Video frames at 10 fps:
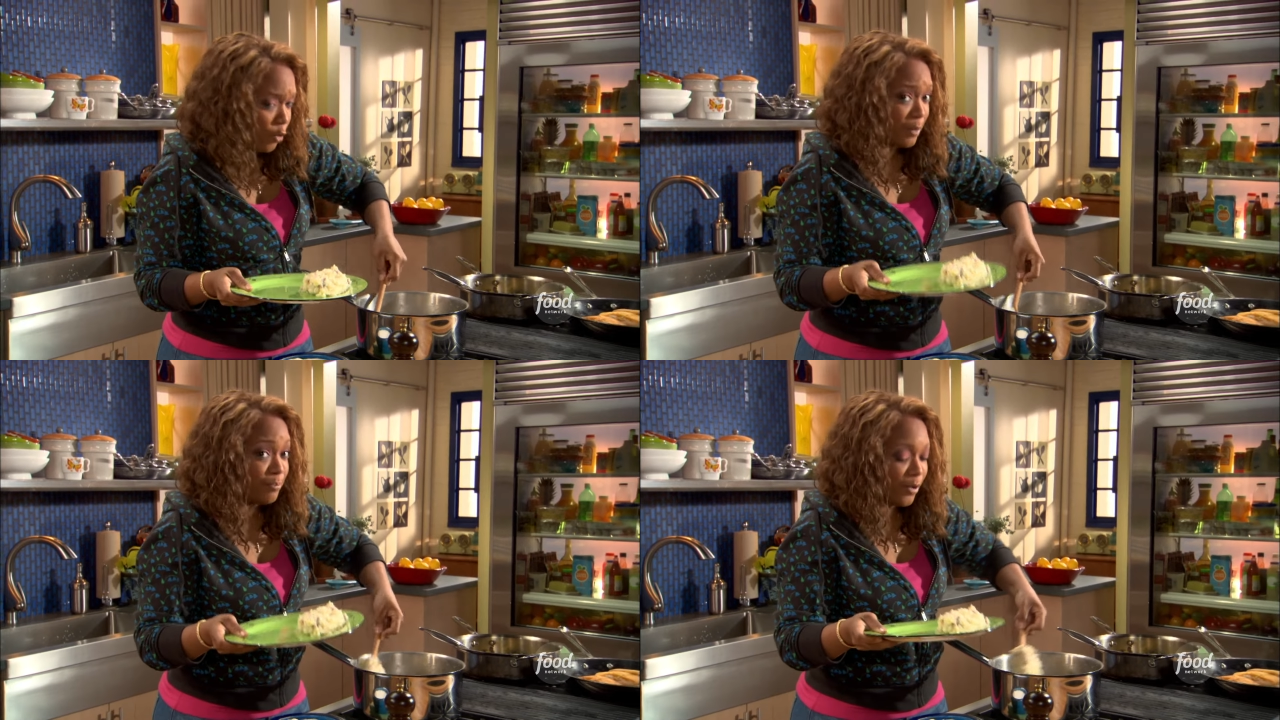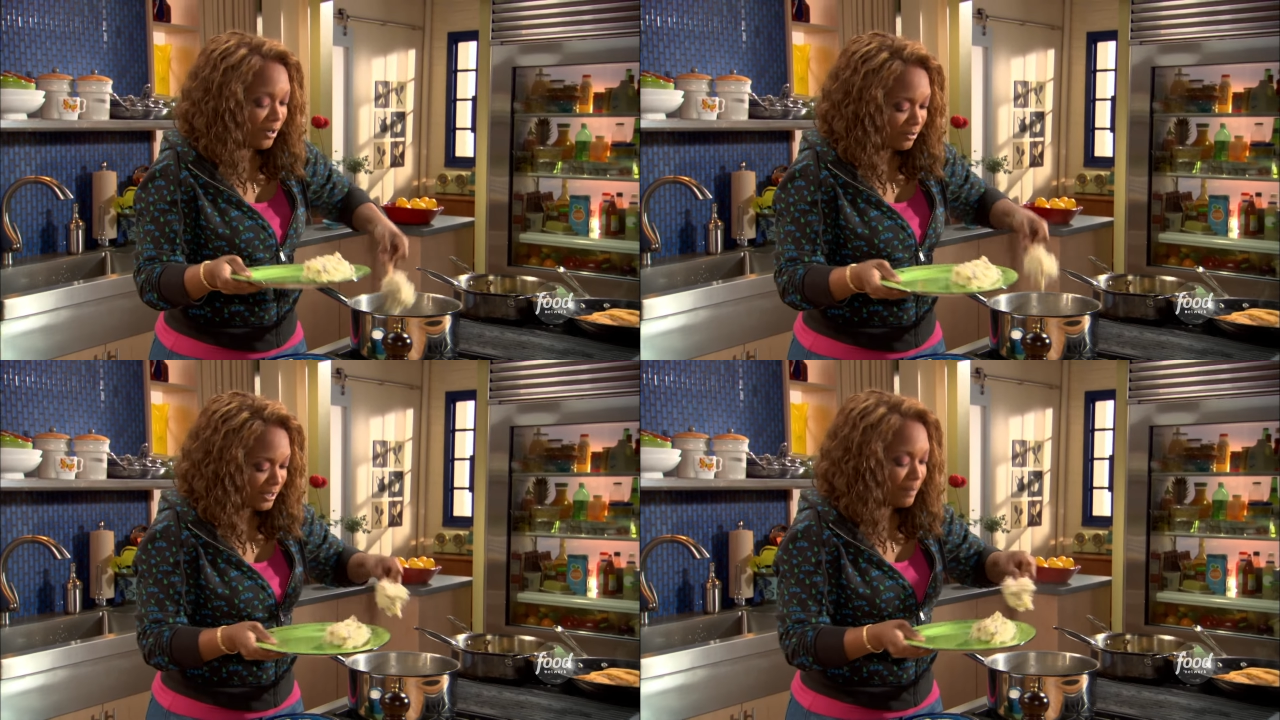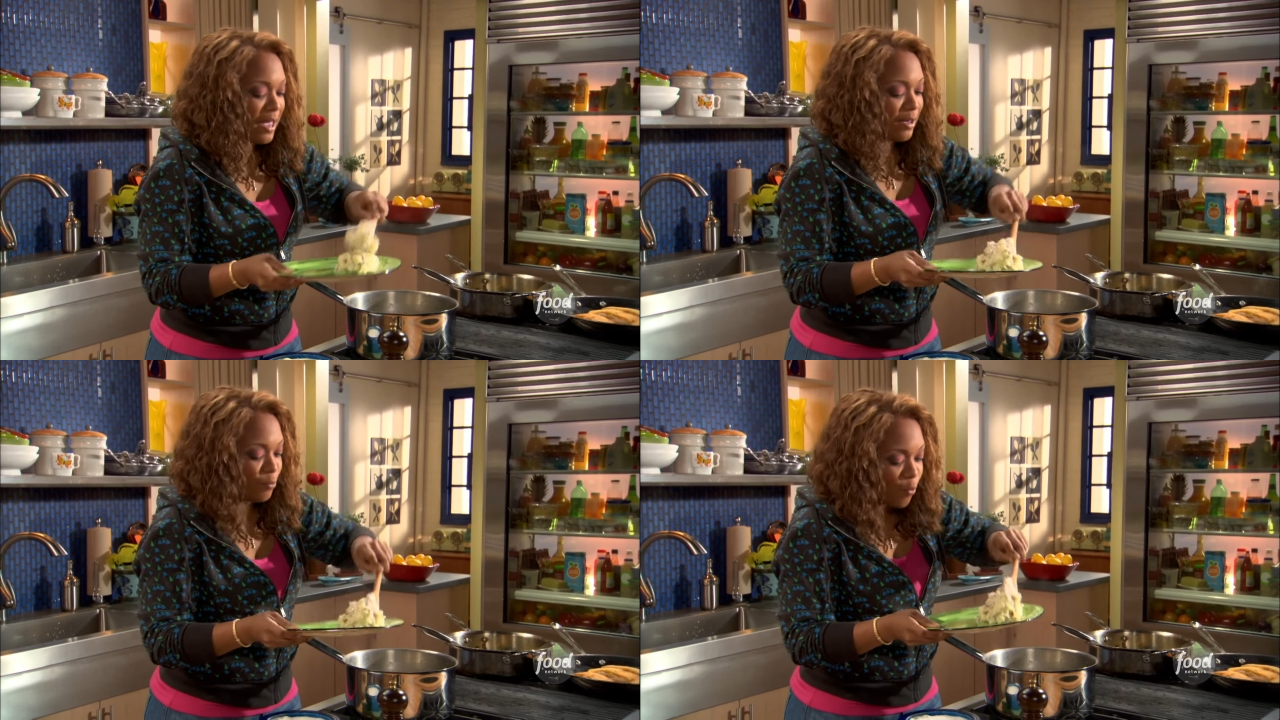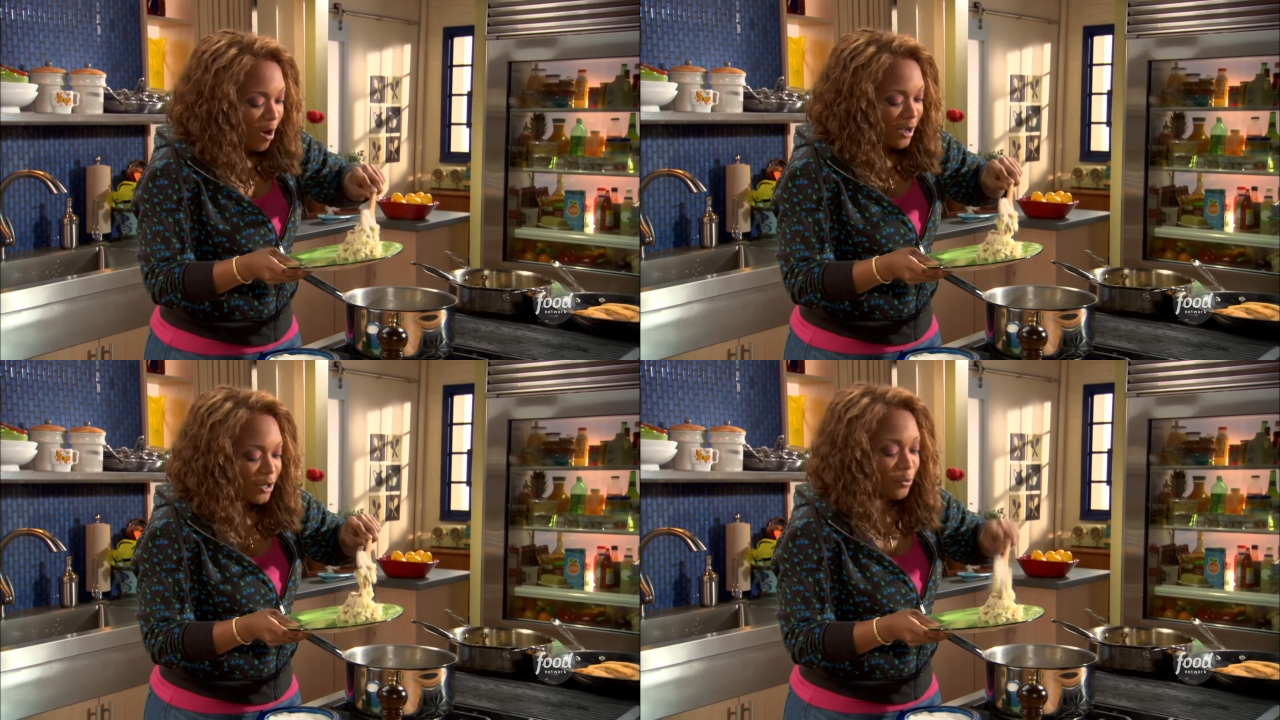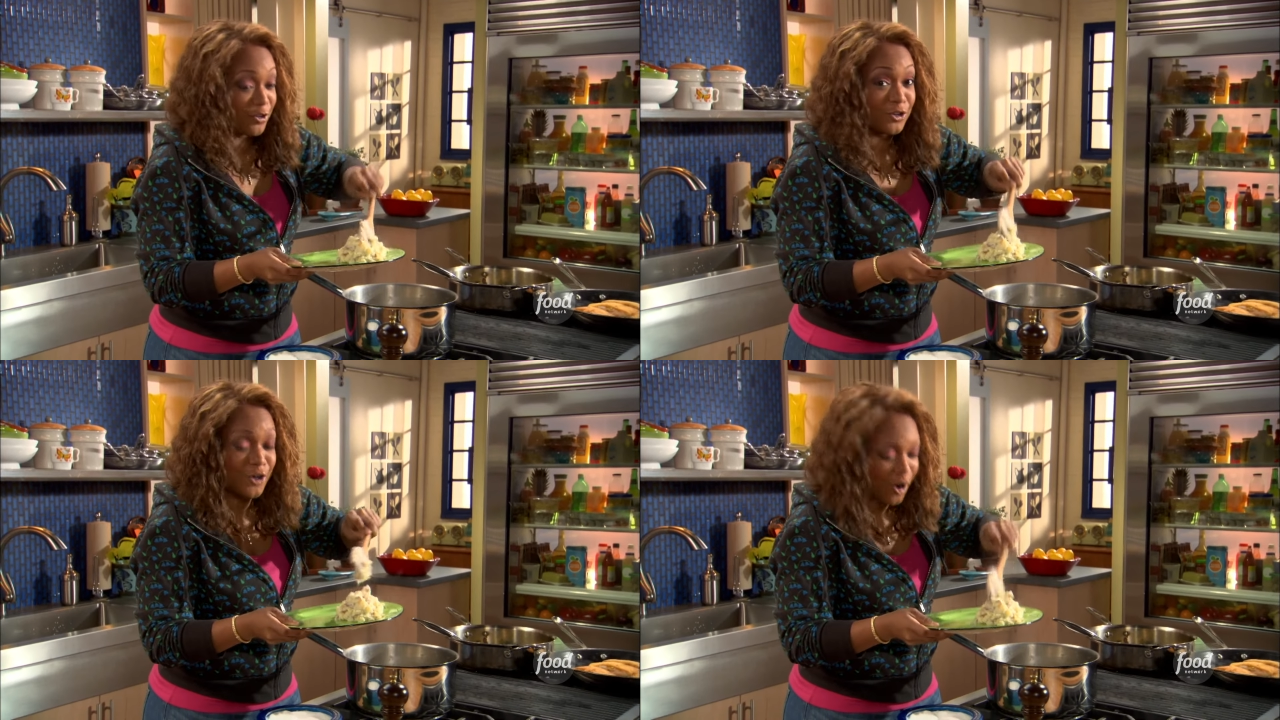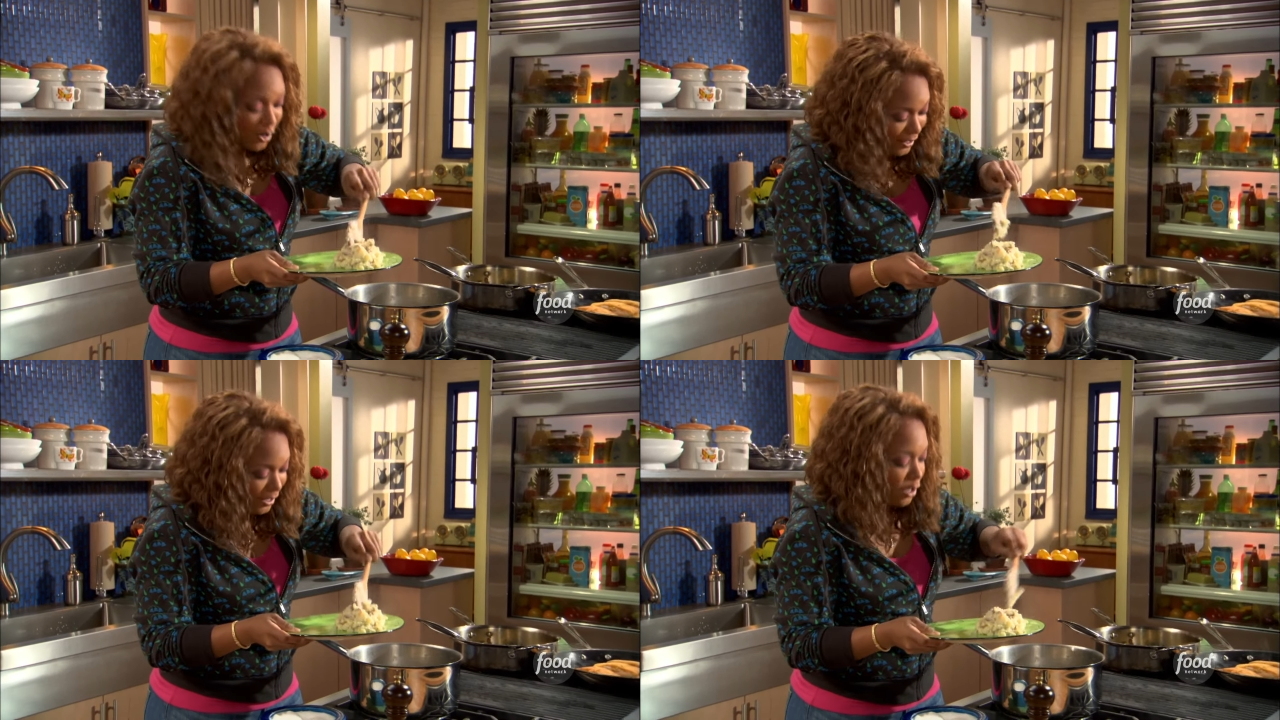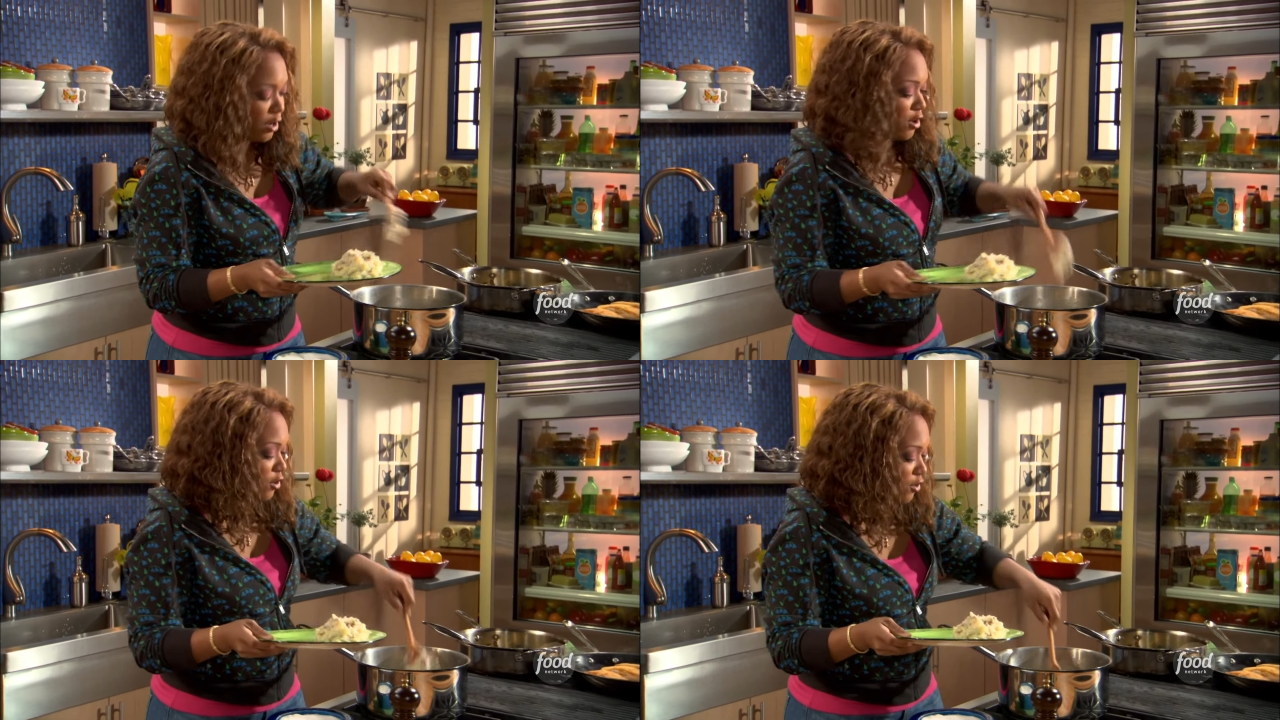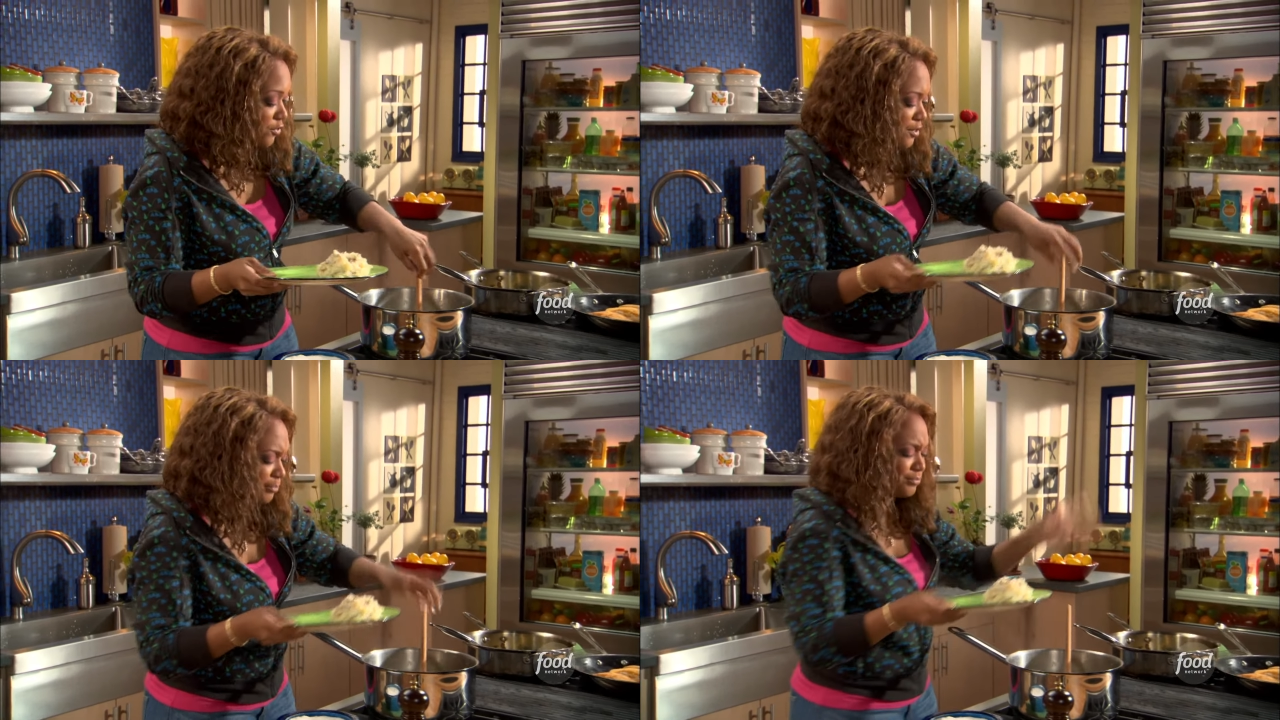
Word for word: we boiled them in water with garlic cloves,